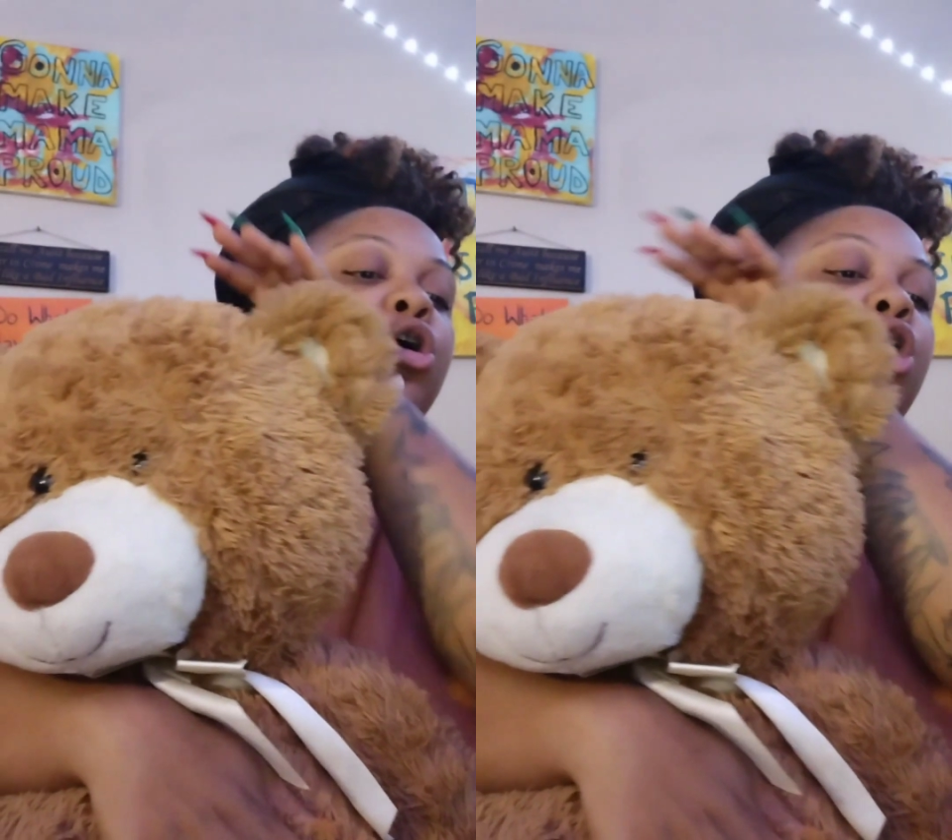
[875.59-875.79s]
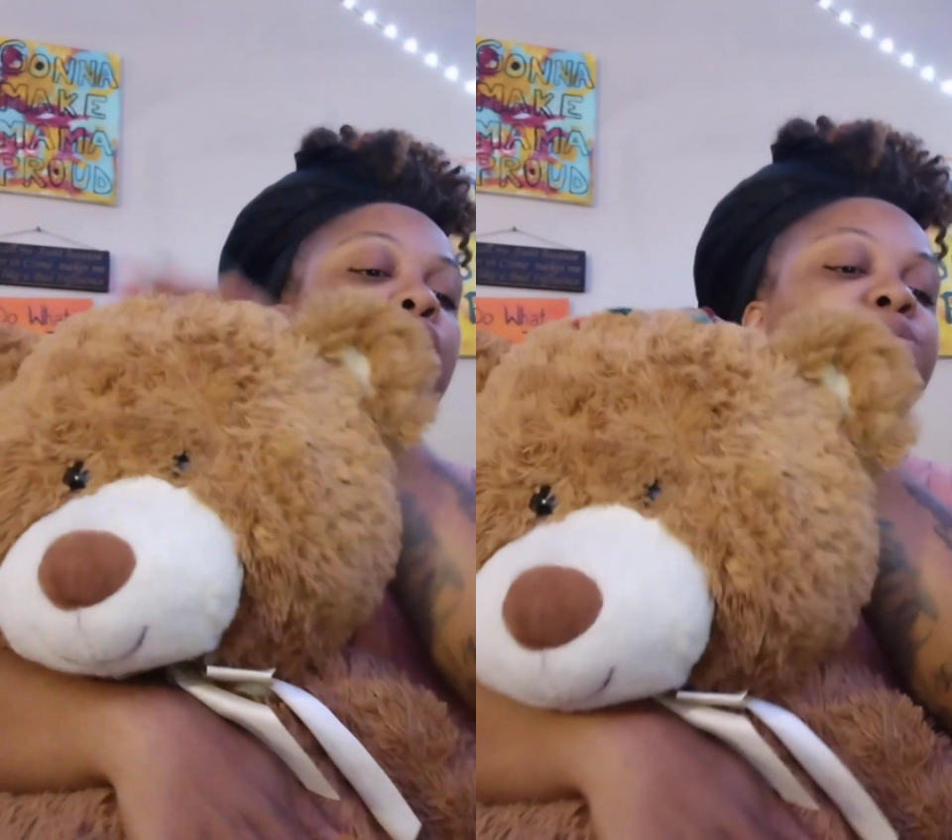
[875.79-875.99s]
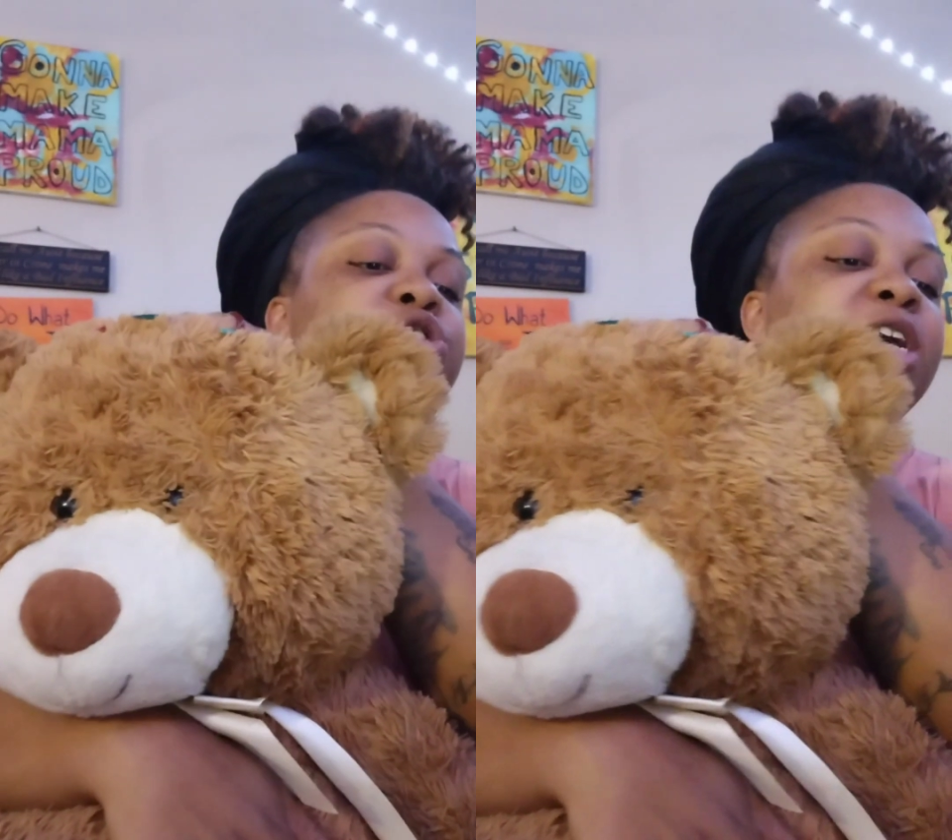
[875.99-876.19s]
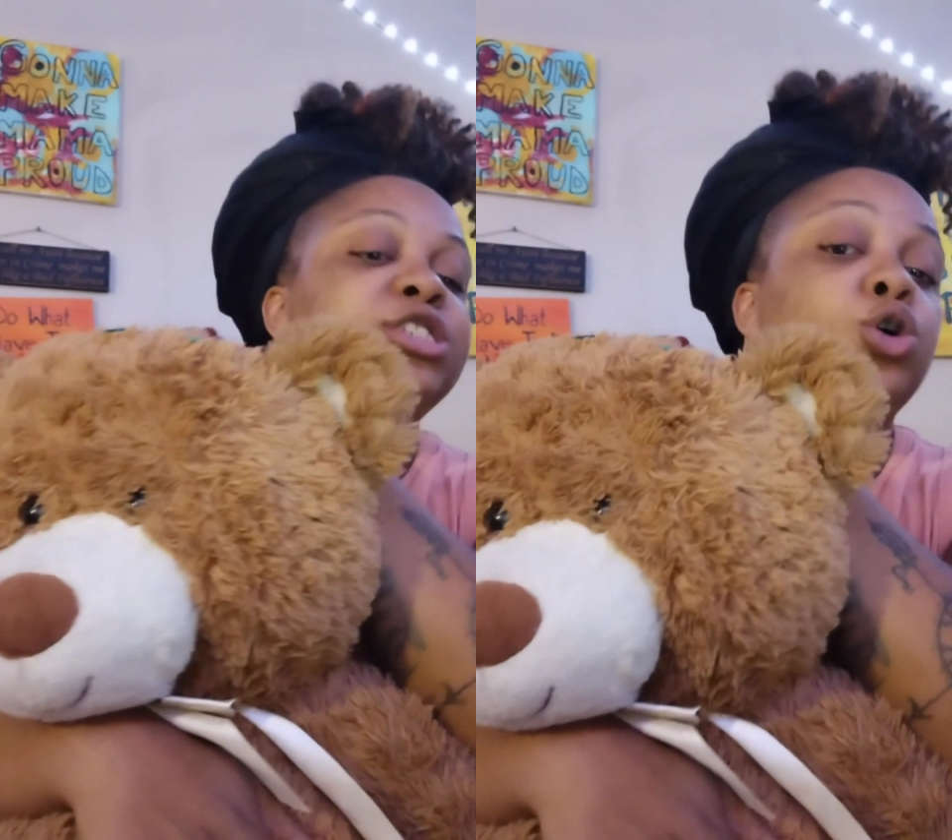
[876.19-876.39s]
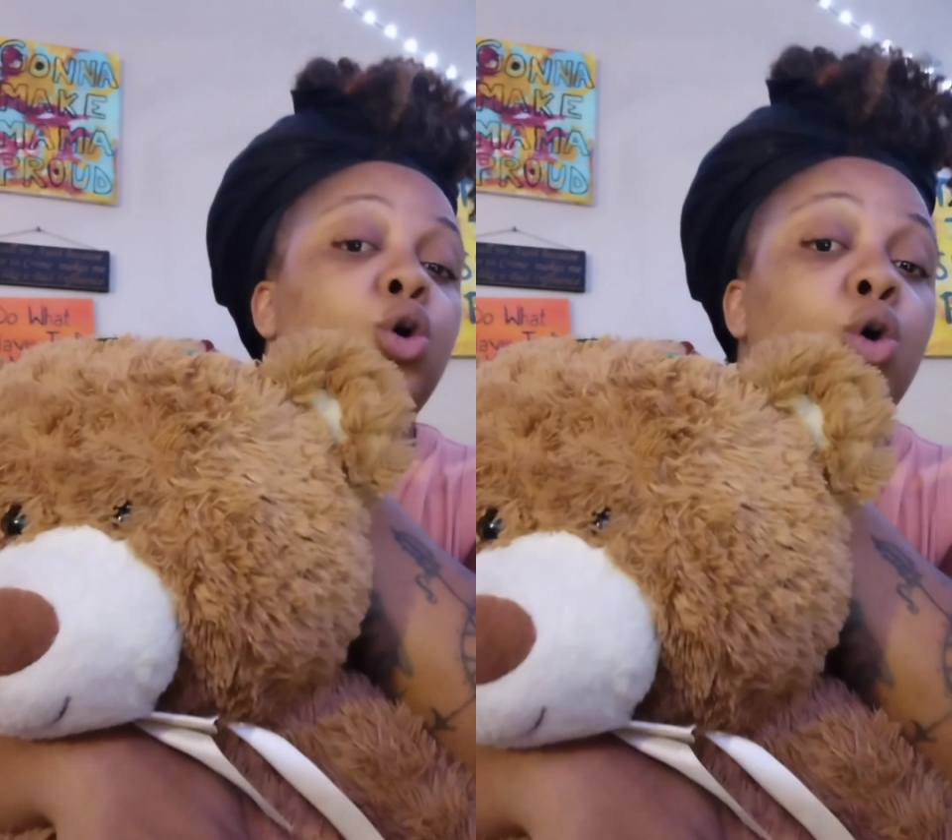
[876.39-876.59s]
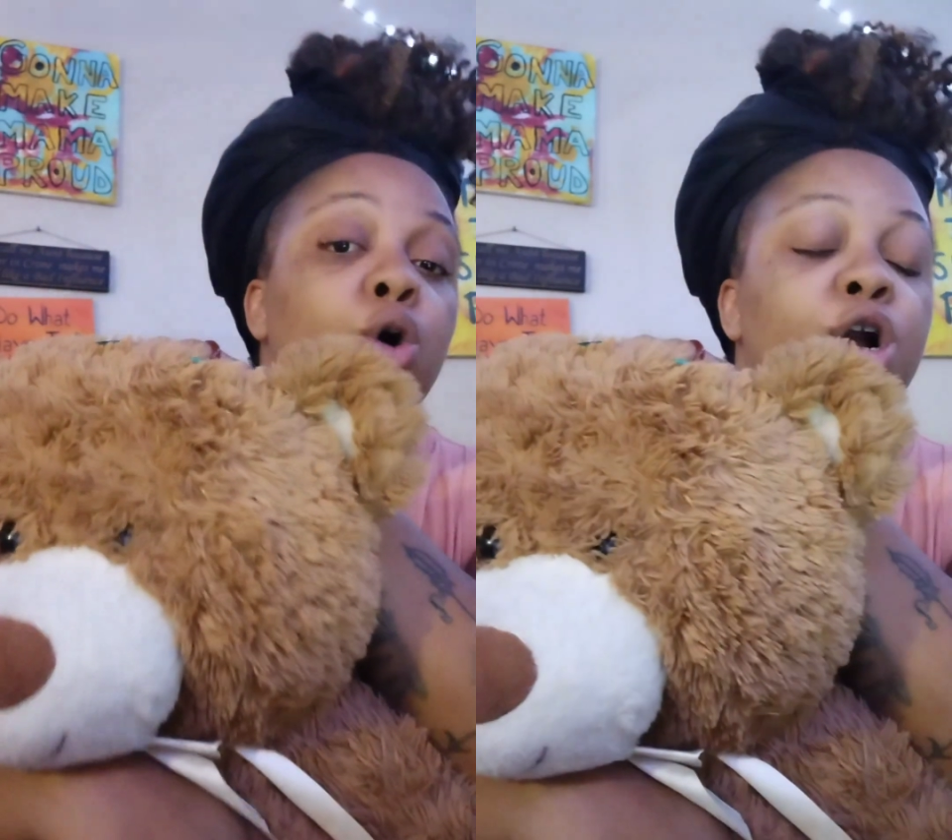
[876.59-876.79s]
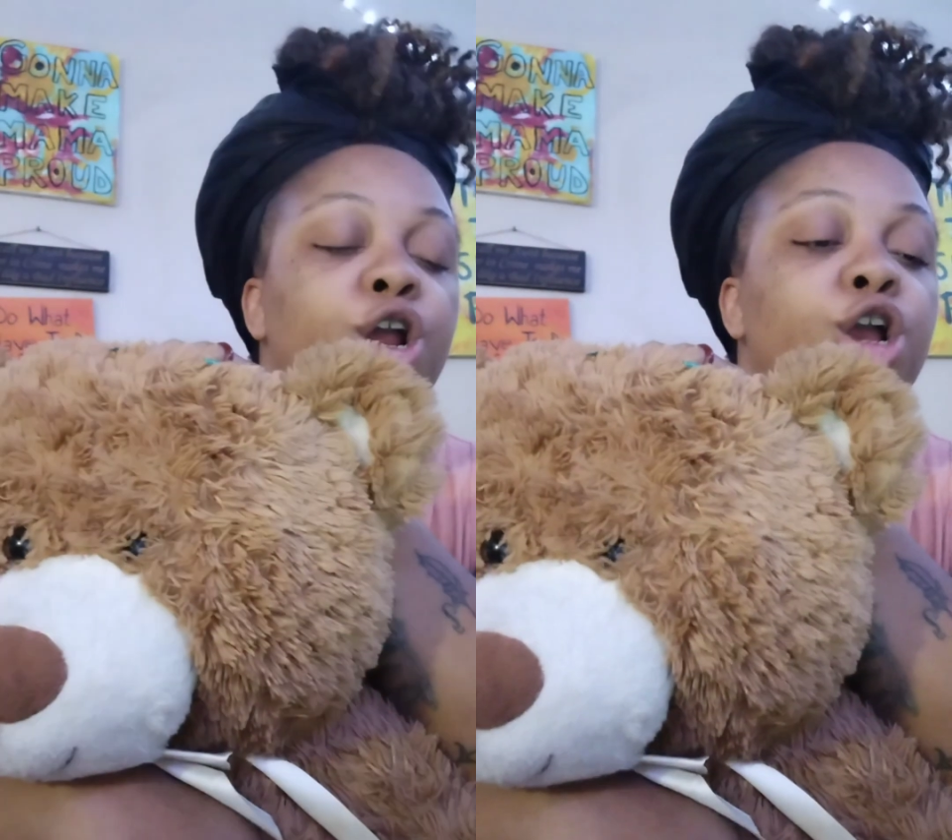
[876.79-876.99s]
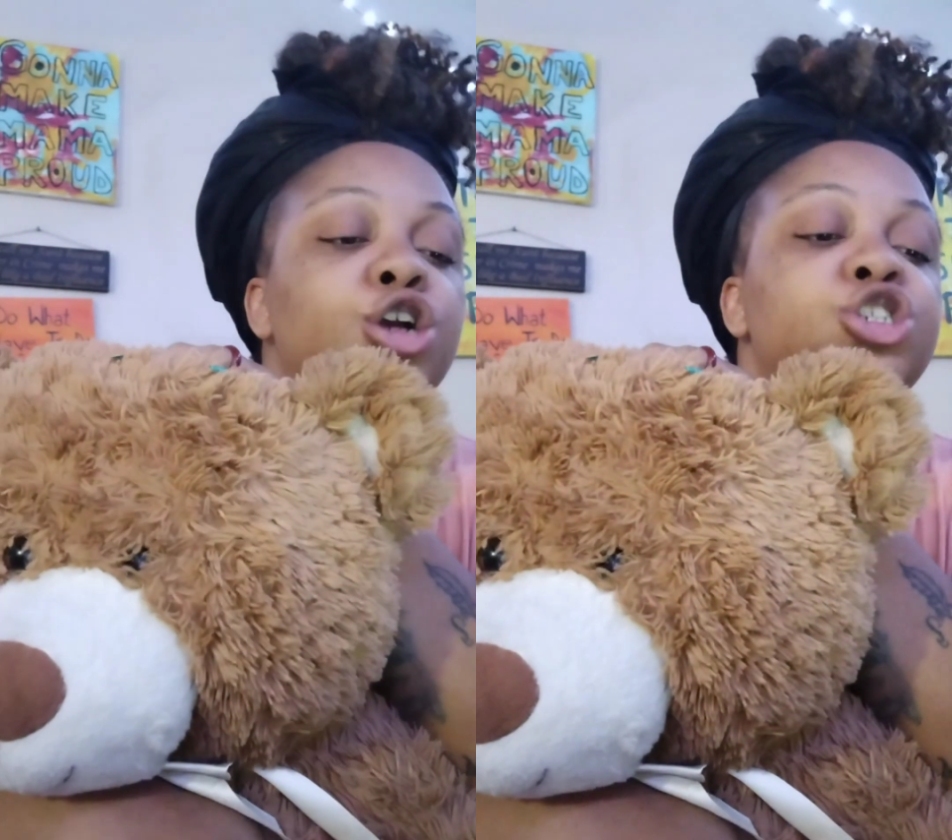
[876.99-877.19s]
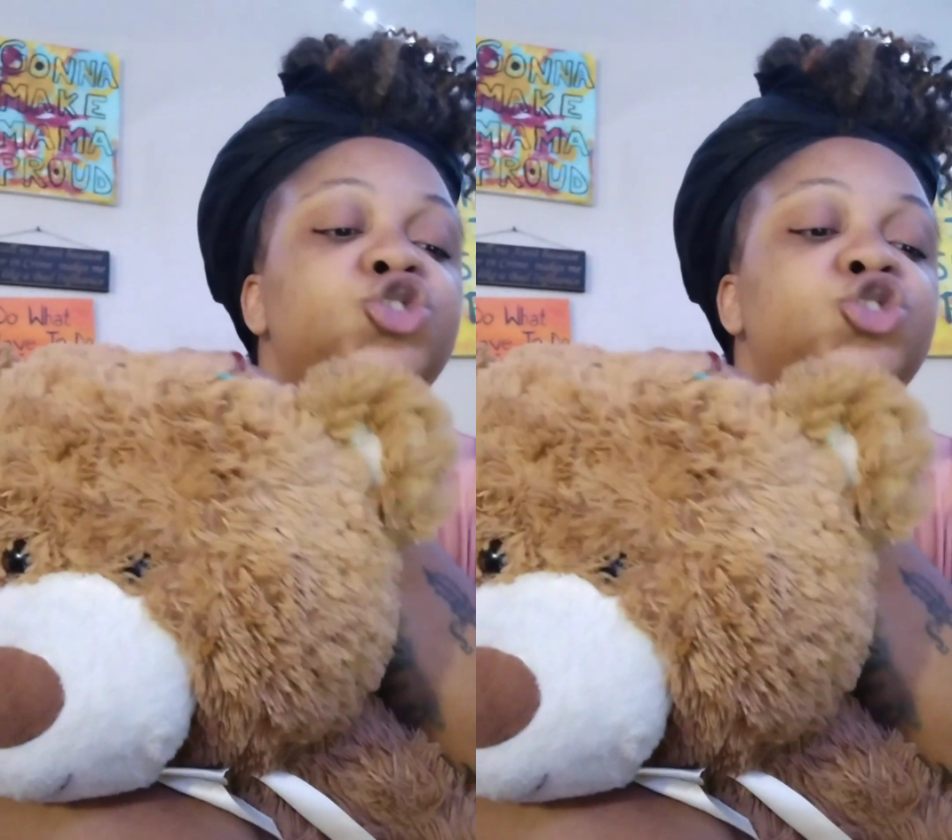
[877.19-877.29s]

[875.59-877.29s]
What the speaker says: objects or